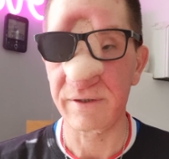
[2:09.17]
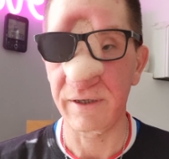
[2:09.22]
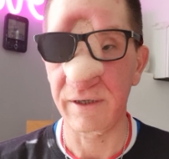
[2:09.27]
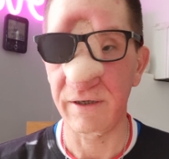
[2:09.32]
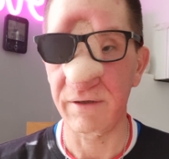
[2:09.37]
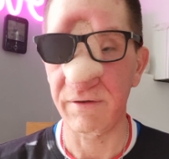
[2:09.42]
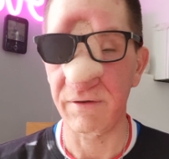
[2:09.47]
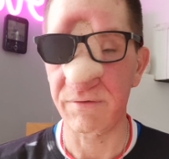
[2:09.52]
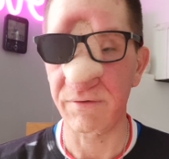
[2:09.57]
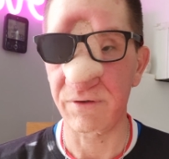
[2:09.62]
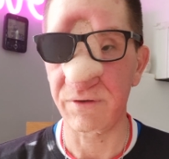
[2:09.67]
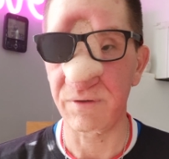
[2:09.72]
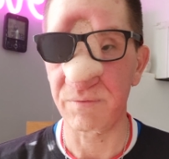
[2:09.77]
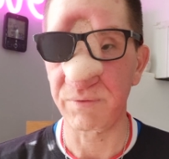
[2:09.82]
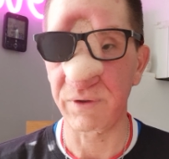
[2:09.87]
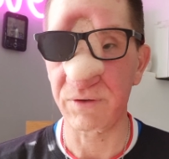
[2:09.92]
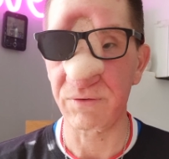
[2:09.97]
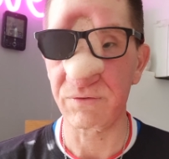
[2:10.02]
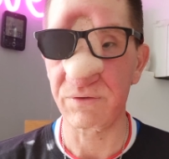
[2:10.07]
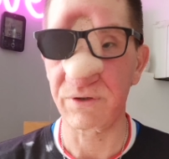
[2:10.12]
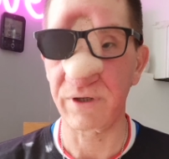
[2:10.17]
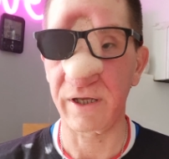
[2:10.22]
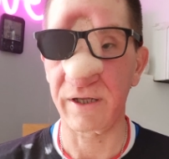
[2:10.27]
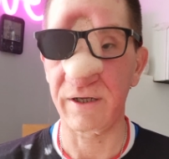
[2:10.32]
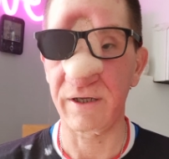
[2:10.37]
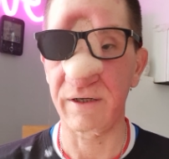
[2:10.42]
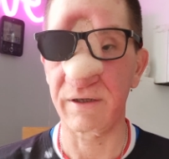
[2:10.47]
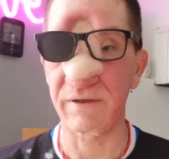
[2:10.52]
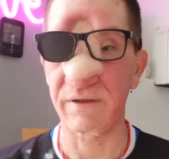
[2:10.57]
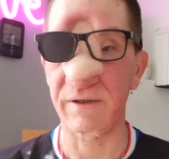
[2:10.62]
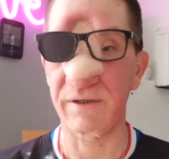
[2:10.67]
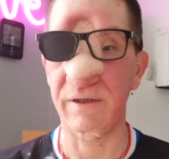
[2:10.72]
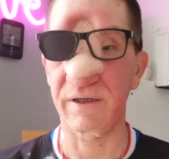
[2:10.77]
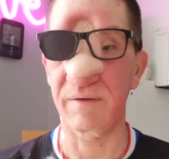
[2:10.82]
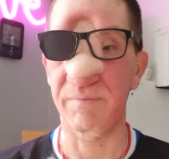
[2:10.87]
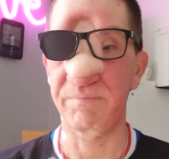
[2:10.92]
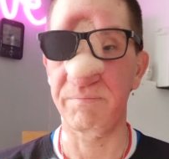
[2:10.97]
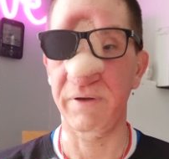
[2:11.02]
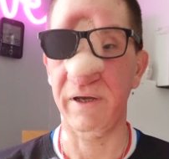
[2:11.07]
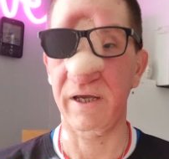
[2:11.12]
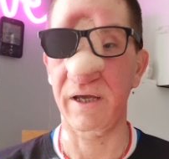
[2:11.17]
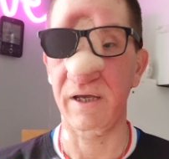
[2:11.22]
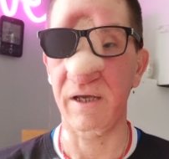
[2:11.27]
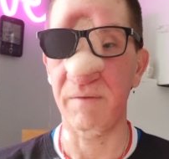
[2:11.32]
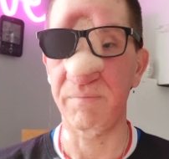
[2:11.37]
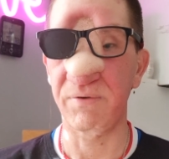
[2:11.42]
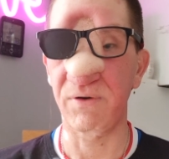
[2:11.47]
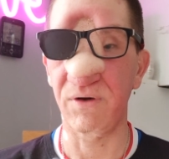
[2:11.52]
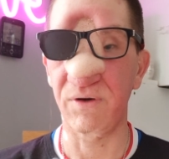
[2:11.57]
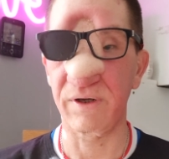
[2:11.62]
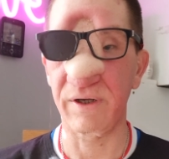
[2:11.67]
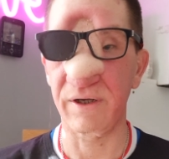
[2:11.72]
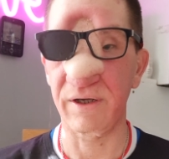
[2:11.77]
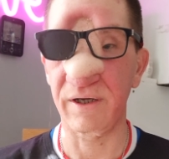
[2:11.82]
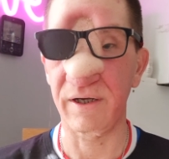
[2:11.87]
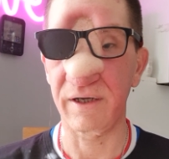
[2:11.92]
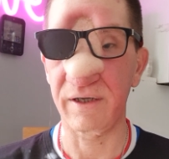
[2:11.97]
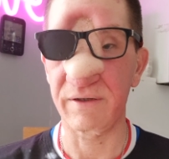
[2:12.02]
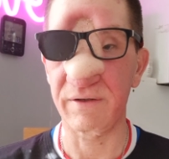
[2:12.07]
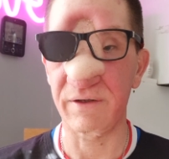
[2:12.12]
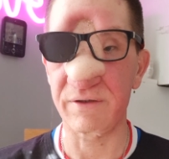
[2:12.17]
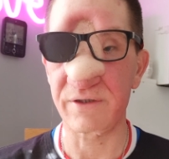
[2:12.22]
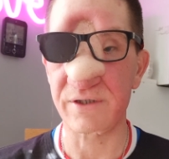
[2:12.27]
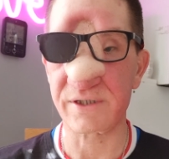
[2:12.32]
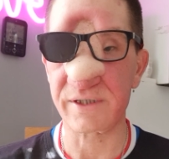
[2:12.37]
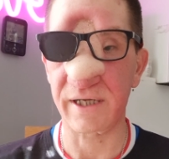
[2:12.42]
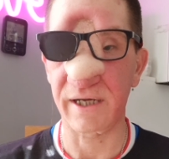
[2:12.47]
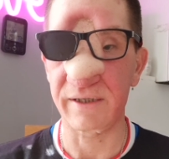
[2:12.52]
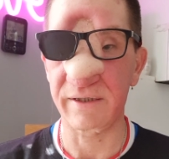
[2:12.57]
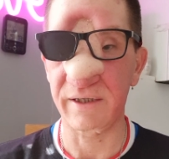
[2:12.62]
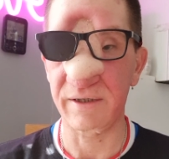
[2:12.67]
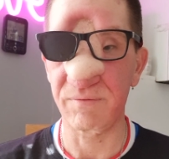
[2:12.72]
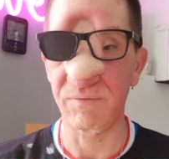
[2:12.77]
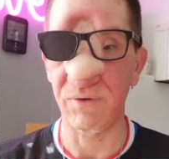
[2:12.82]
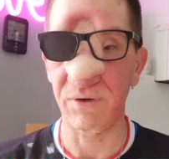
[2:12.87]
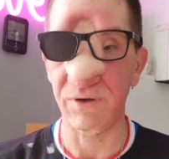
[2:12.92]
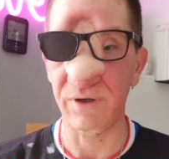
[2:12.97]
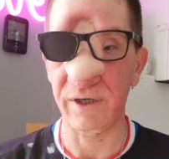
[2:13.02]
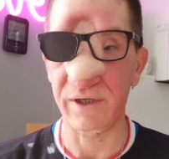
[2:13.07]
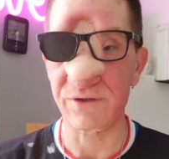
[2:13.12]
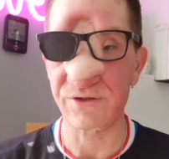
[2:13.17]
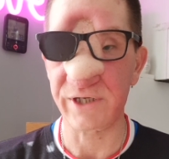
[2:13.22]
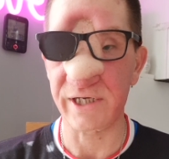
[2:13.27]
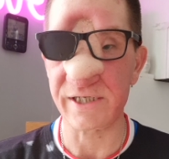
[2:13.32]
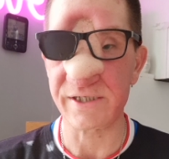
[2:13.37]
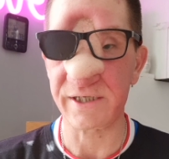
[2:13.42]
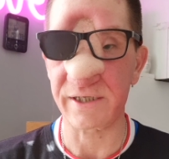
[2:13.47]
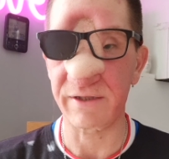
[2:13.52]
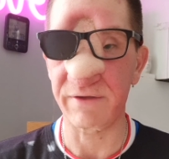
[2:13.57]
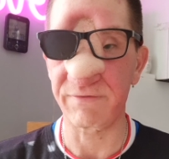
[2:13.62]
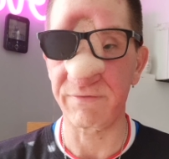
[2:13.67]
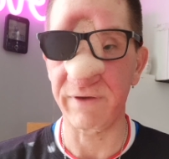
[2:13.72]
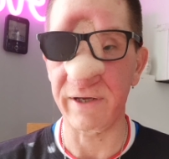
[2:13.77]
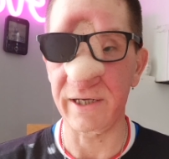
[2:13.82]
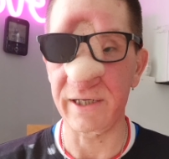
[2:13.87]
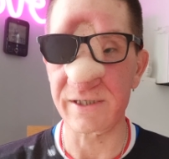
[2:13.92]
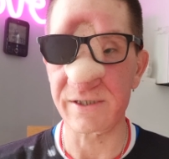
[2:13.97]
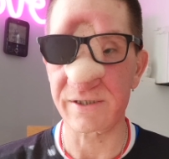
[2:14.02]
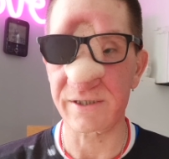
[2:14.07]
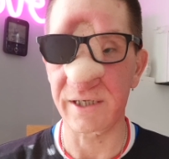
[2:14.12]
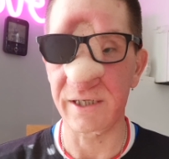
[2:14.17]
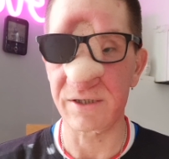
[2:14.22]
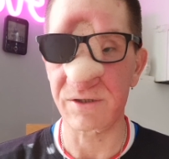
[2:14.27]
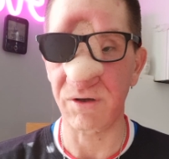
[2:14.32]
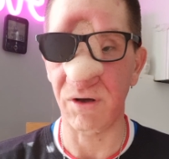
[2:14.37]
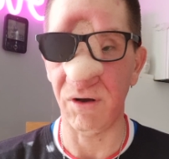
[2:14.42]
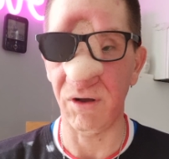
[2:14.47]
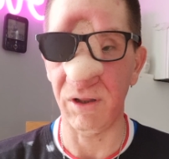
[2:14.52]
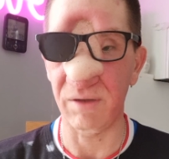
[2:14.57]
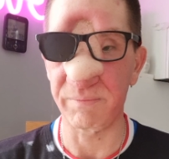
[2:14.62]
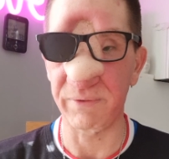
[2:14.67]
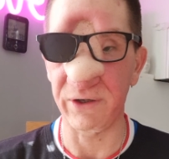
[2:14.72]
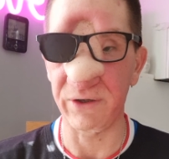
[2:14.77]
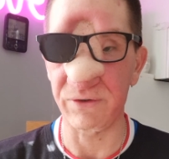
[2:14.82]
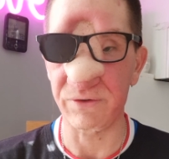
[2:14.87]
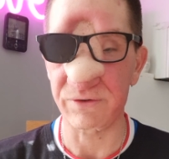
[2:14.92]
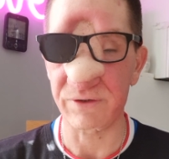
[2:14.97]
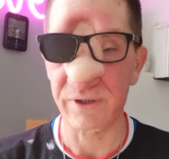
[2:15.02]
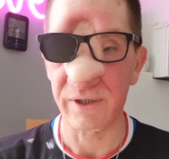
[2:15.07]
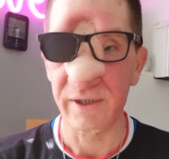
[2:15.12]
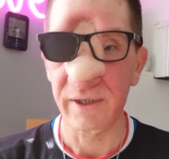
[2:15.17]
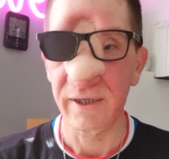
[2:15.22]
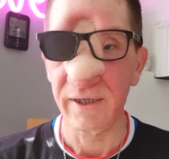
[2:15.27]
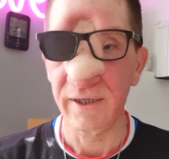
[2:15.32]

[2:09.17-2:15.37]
around the world kind of picking up on it and understanding what Chasing the Phase is all about.